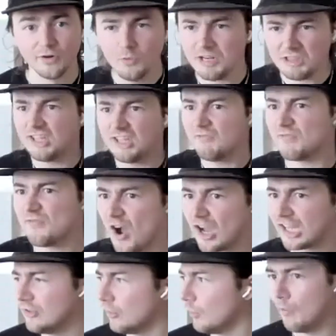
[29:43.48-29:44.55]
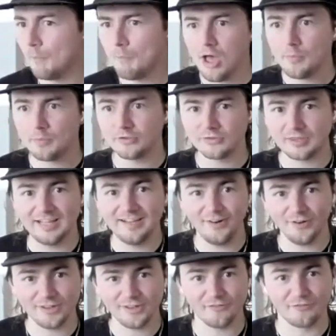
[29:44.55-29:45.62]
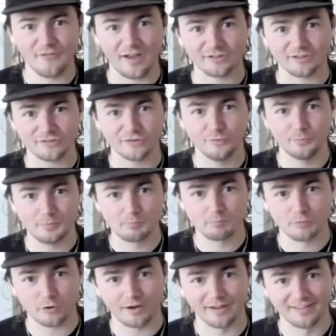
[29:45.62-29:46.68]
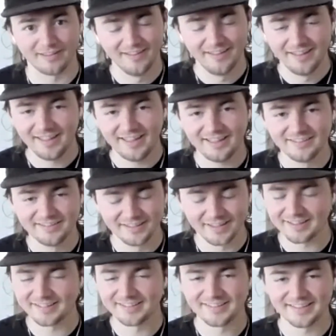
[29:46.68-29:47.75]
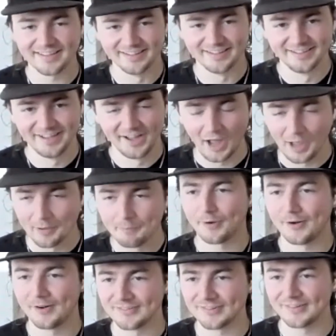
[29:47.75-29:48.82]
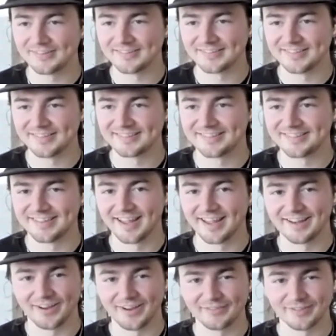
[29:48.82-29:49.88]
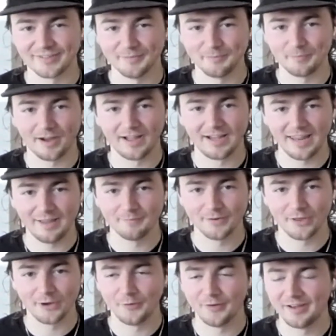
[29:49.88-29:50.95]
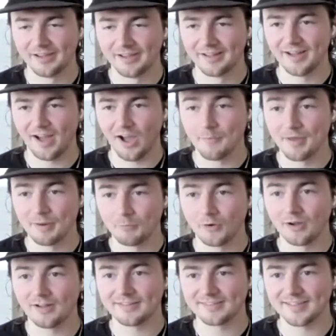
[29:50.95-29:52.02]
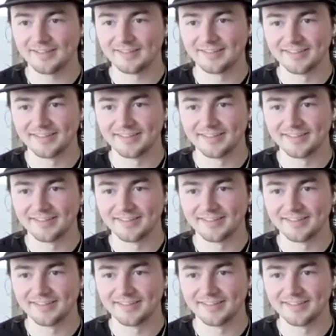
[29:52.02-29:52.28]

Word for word: Well, I didn't fucking do it on purpose, did I? You fat, stupid prick. And yeah, yeah. I apologized to, to dad after, but I let him know uh, I meant what I said.